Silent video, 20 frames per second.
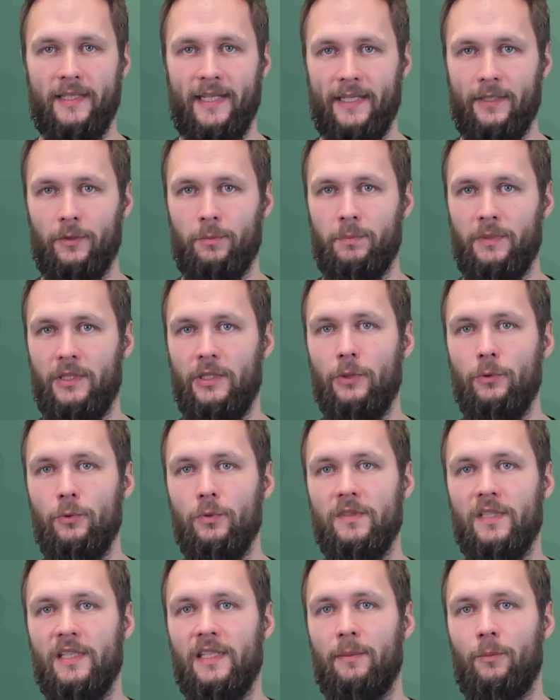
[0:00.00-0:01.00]
cannot be
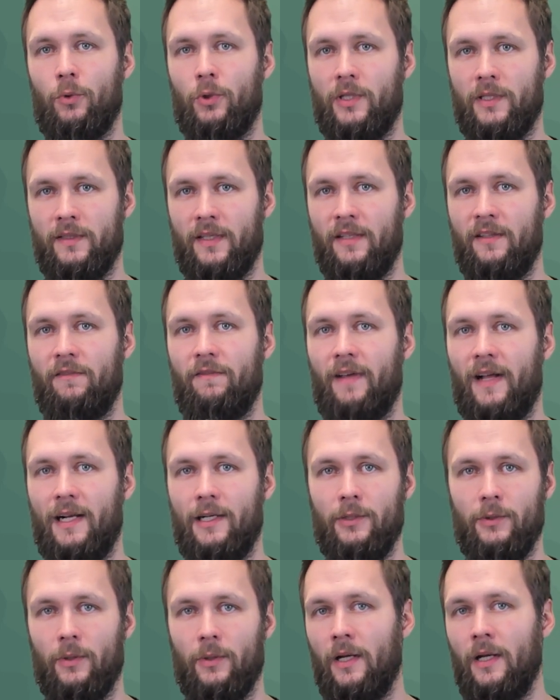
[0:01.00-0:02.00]
used anymore, and then the
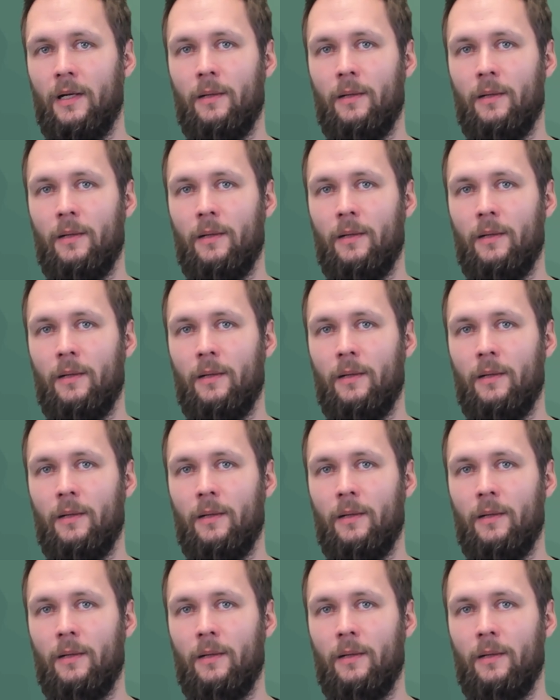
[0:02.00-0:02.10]
value